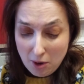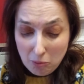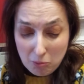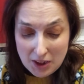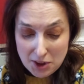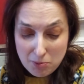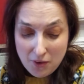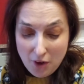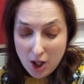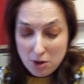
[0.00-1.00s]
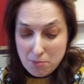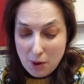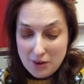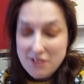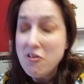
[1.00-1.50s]
which was
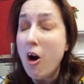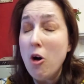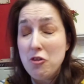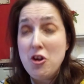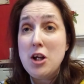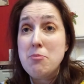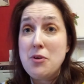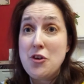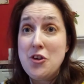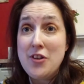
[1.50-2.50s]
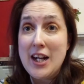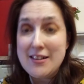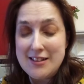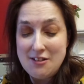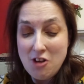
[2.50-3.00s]
opened October
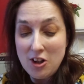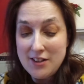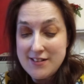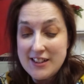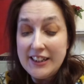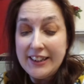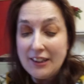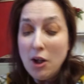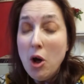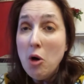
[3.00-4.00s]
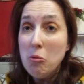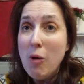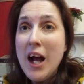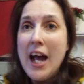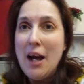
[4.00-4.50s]
2019.
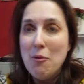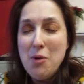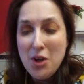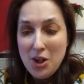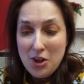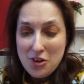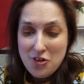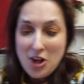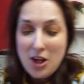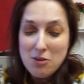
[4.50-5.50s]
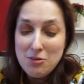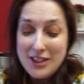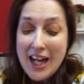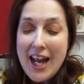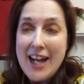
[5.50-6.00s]
Wow. So
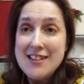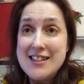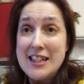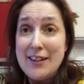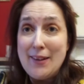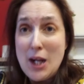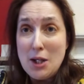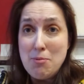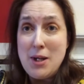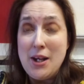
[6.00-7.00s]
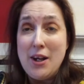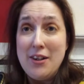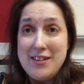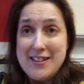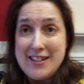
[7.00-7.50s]
yes, Ethiopia
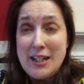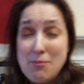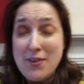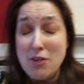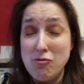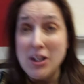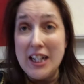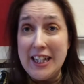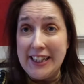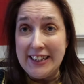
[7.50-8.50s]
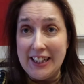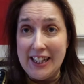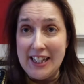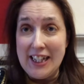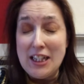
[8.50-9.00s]
seems a really
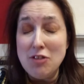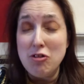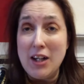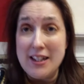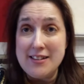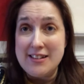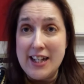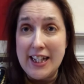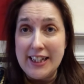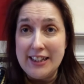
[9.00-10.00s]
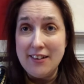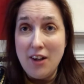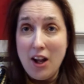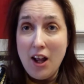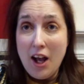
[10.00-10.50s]
interesting
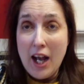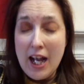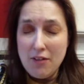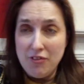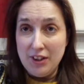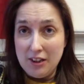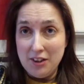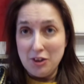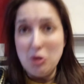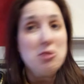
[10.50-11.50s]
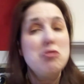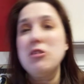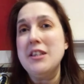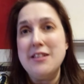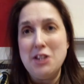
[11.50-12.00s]
African country
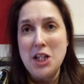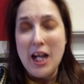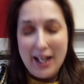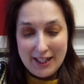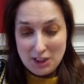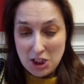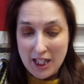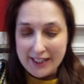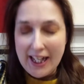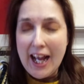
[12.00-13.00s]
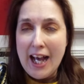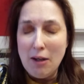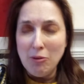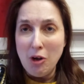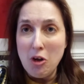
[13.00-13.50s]
to check
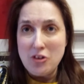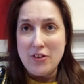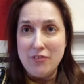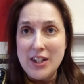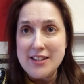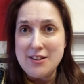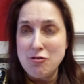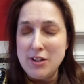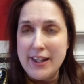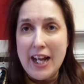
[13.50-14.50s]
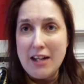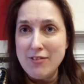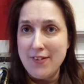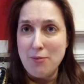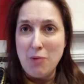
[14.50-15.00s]
out. Lots of history there
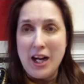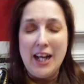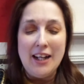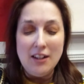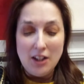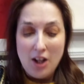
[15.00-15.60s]
as well,